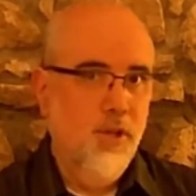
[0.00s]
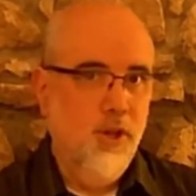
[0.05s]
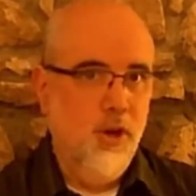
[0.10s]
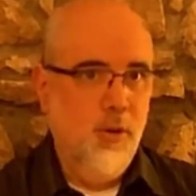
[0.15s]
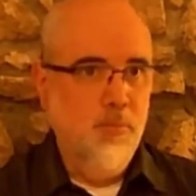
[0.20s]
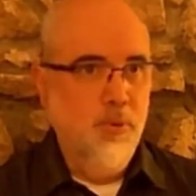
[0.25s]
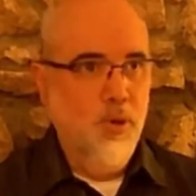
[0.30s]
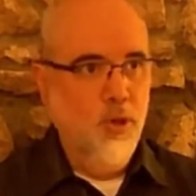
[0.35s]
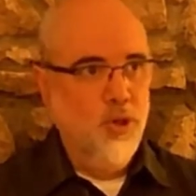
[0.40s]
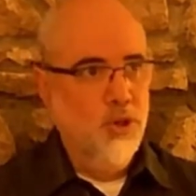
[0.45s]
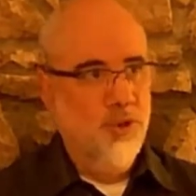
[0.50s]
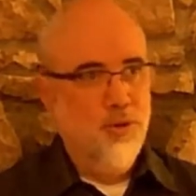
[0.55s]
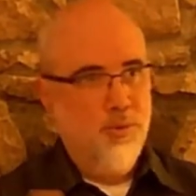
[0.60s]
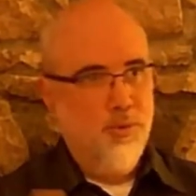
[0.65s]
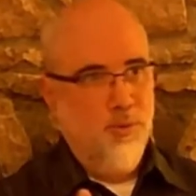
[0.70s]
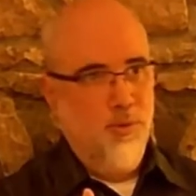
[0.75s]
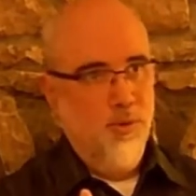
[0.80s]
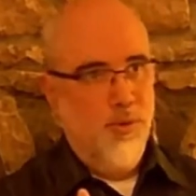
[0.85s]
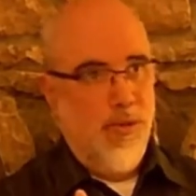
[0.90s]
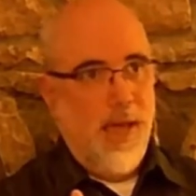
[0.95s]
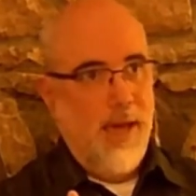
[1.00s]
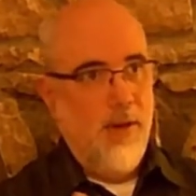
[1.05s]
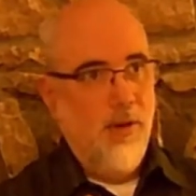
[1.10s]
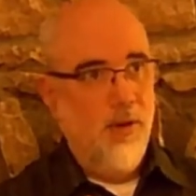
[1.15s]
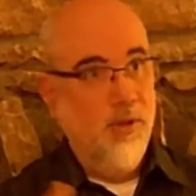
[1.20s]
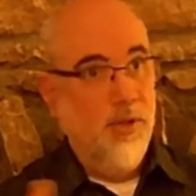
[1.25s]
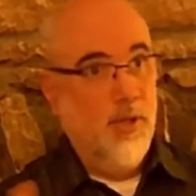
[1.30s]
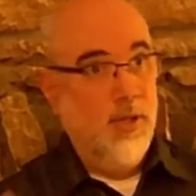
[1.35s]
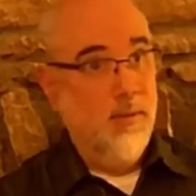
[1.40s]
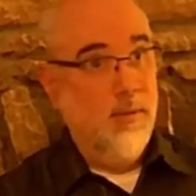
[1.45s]
pushed through that,
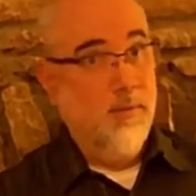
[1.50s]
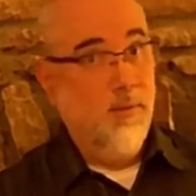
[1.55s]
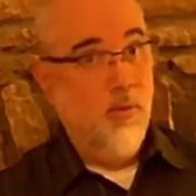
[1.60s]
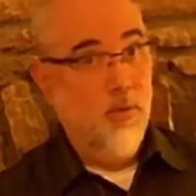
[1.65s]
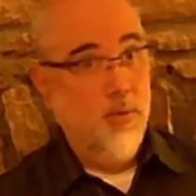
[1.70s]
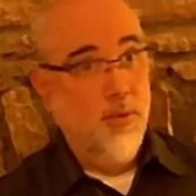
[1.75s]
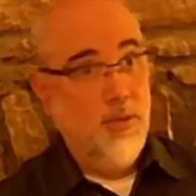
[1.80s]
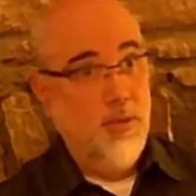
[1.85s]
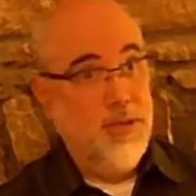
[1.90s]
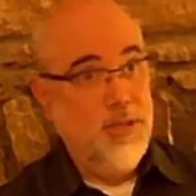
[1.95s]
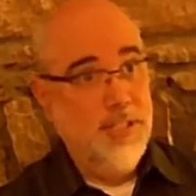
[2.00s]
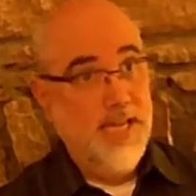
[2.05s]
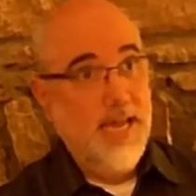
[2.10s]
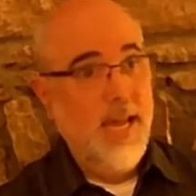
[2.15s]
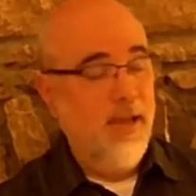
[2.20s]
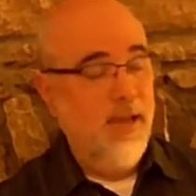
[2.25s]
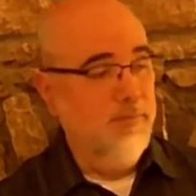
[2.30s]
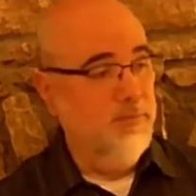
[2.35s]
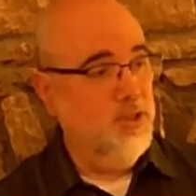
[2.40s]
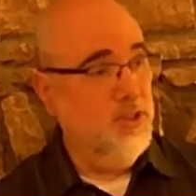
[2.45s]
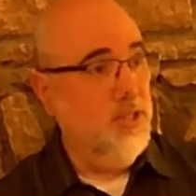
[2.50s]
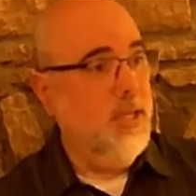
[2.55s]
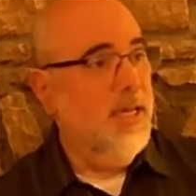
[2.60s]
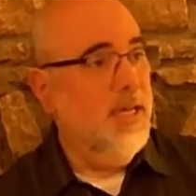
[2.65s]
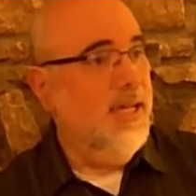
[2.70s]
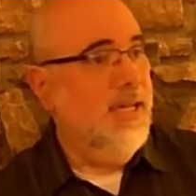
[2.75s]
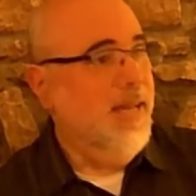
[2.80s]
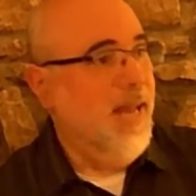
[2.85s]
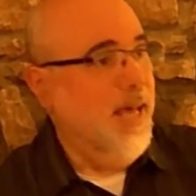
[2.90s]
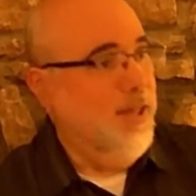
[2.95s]
or the staves.
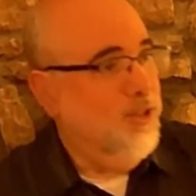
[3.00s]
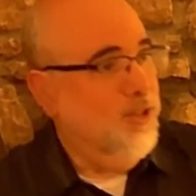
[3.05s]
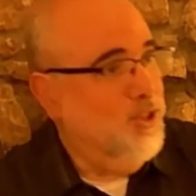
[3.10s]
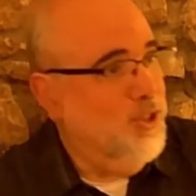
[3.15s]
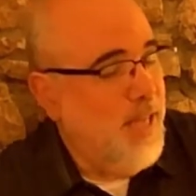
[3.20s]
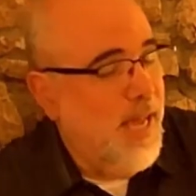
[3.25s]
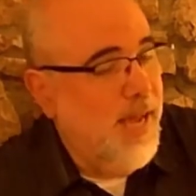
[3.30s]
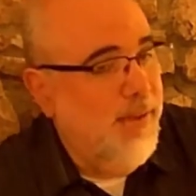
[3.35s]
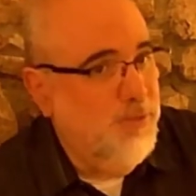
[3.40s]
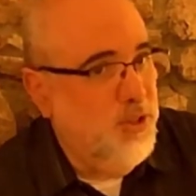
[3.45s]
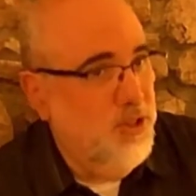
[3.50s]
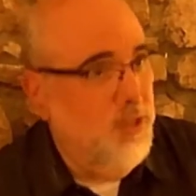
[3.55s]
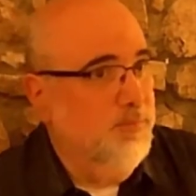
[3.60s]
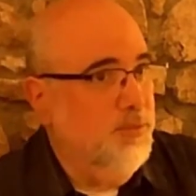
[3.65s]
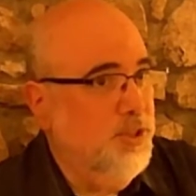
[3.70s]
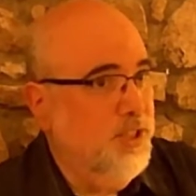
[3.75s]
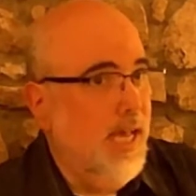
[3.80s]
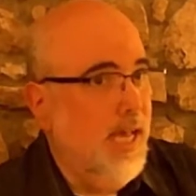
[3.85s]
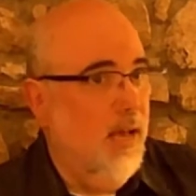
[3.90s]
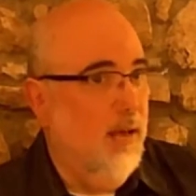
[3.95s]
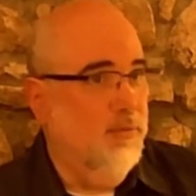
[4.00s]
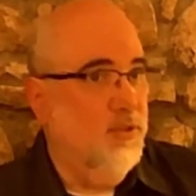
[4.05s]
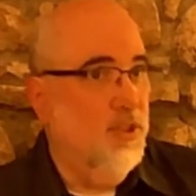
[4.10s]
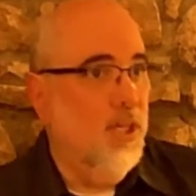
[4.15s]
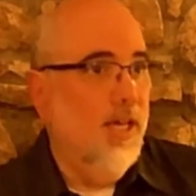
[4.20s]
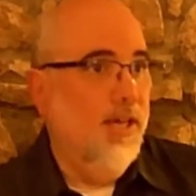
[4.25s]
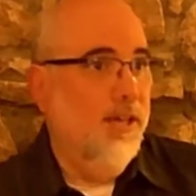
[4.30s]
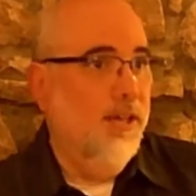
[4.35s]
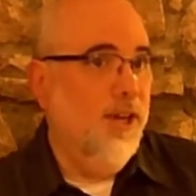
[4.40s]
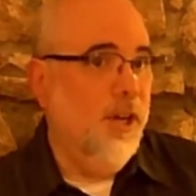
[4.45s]
Now the staves themselves,
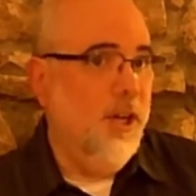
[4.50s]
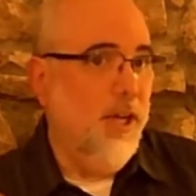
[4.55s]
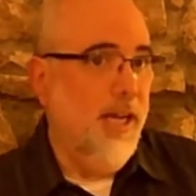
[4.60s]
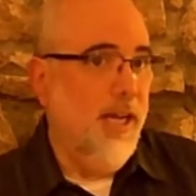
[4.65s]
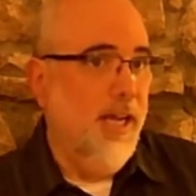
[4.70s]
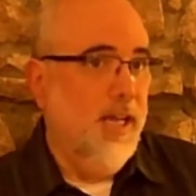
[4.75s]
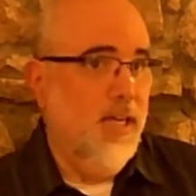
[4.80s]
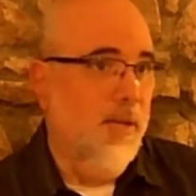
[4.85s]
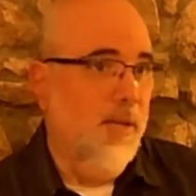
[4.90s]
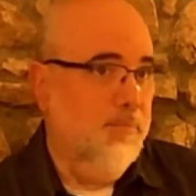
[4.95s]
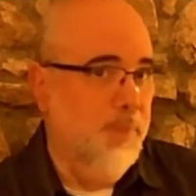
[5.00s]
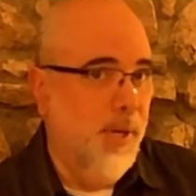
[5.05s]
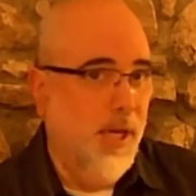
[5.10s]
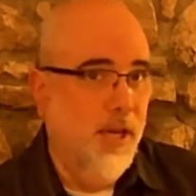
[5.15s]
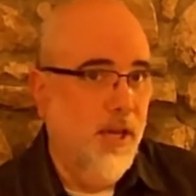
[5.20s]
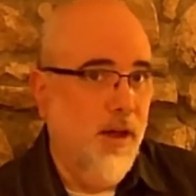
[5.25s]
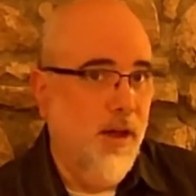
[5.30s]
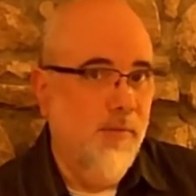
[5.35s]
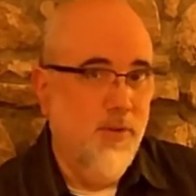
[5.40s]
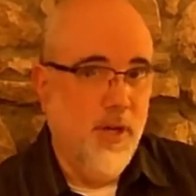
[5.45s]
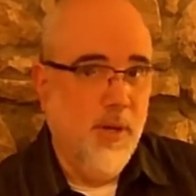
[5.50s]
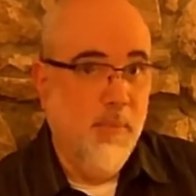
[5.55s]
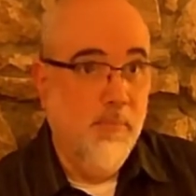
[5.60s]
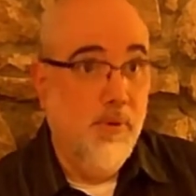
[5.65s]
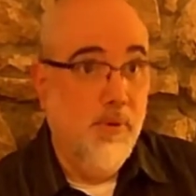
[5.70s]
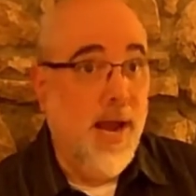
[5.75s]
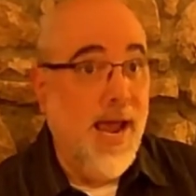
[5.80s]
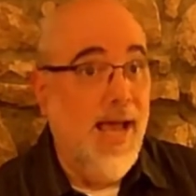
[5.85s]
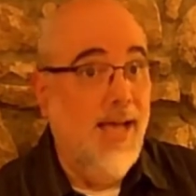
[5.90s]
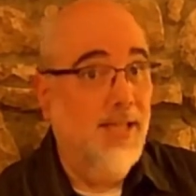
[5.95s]
they're going to end up being covered in
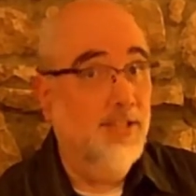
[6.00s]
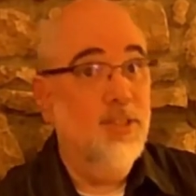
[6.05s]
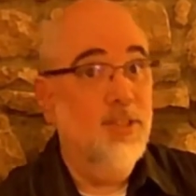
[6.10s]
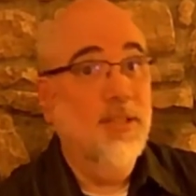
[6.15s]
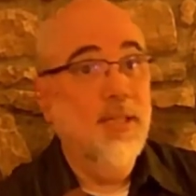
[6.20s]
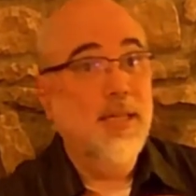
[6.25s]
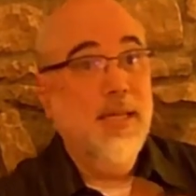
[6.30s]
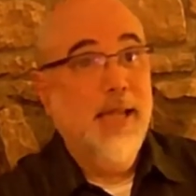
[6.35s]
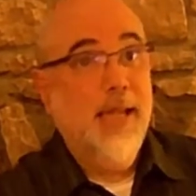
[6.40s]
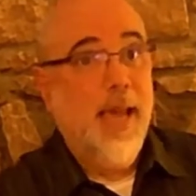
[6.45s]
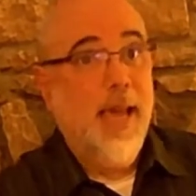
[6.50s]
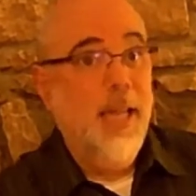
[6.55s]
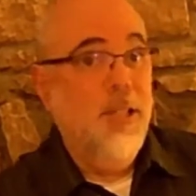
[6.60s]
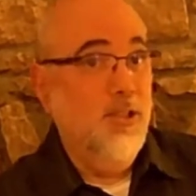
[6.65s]
brass, as